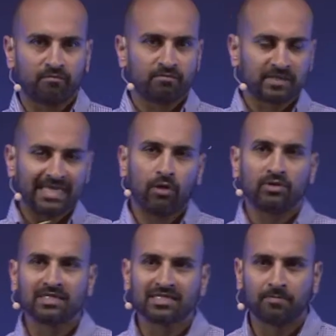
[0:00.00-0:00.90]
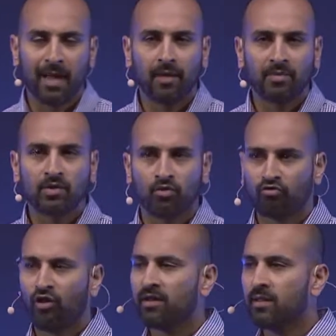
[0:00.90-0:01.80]
sounding spammy or
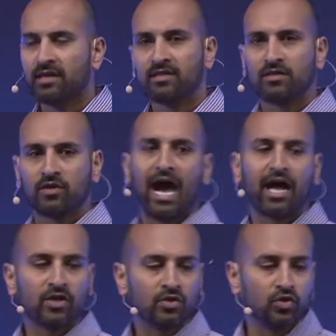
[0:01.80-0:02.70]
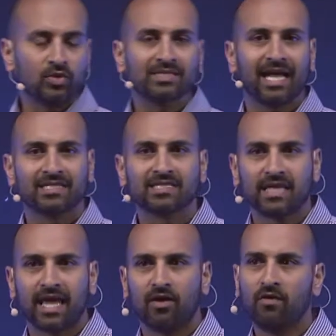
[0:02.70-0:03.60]
trying to how do you do this at
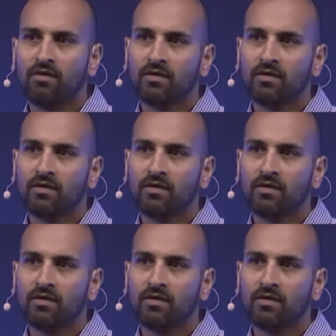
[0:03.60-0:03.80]
scale?